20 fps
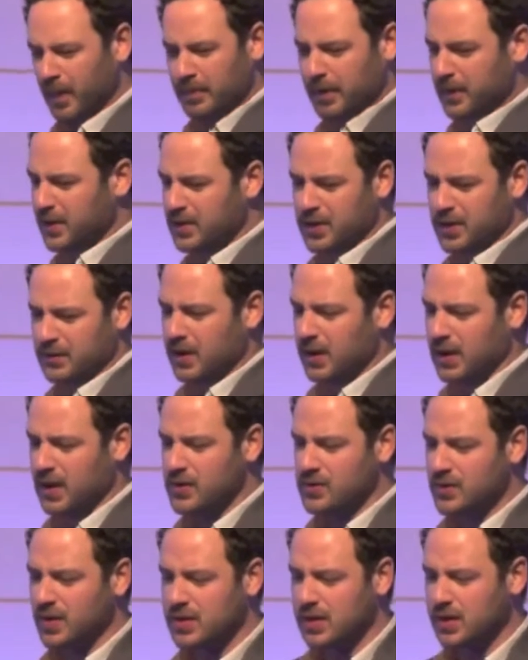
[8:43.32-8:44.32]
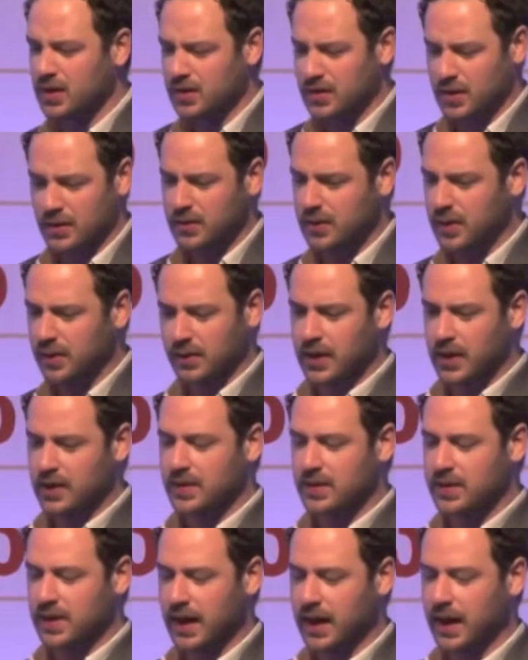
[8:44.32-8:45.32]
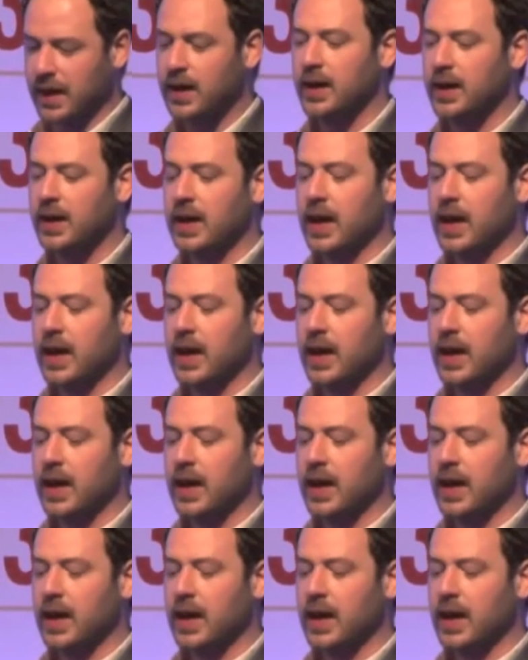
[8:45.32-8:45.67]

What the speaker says: But this is really interesting. So 2 leaders here.